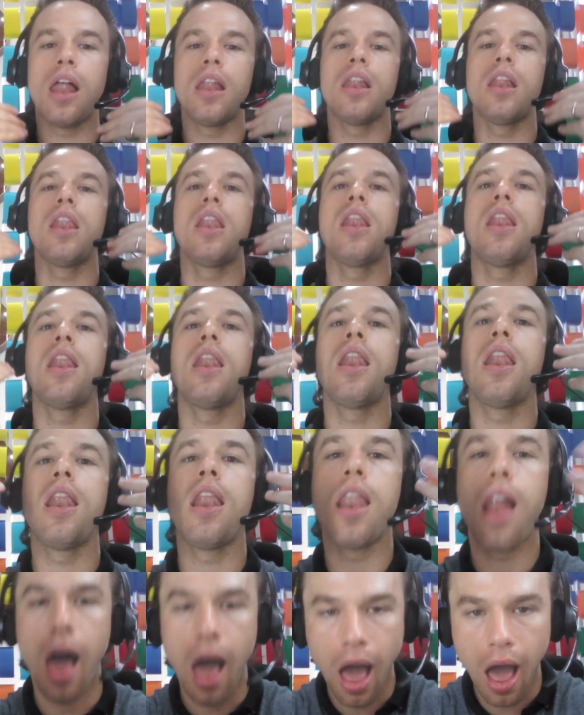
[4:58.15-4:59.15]

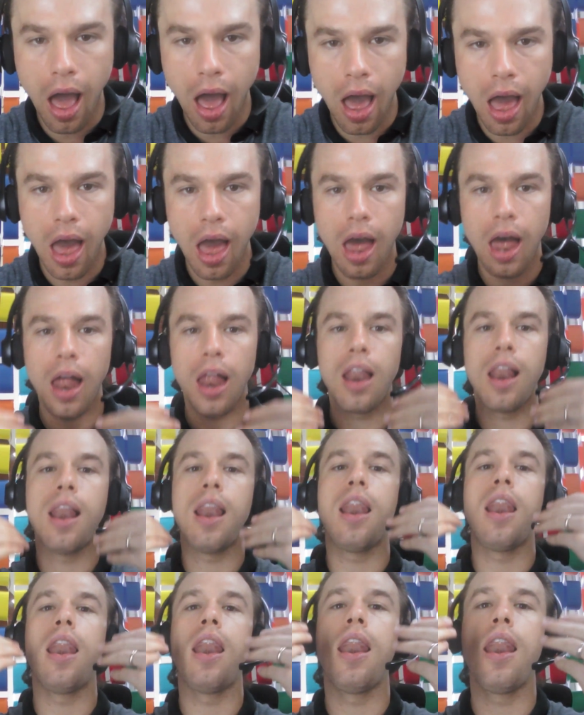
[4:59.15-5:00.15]
la,
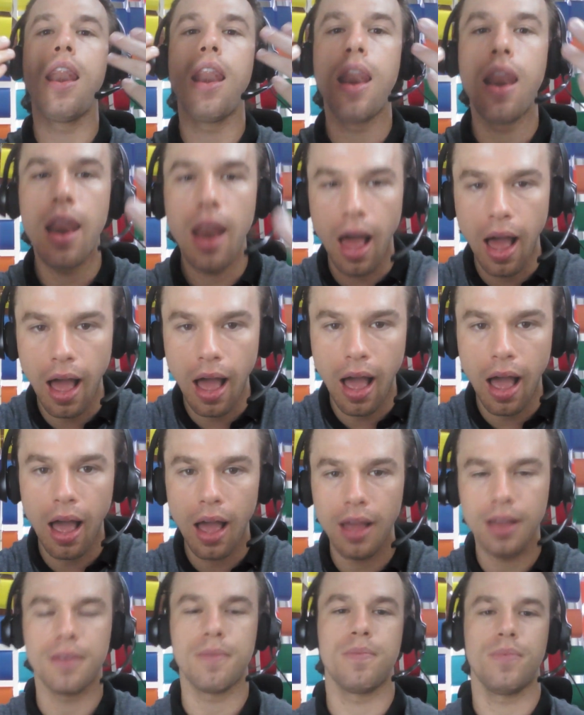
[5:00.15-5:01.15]
la.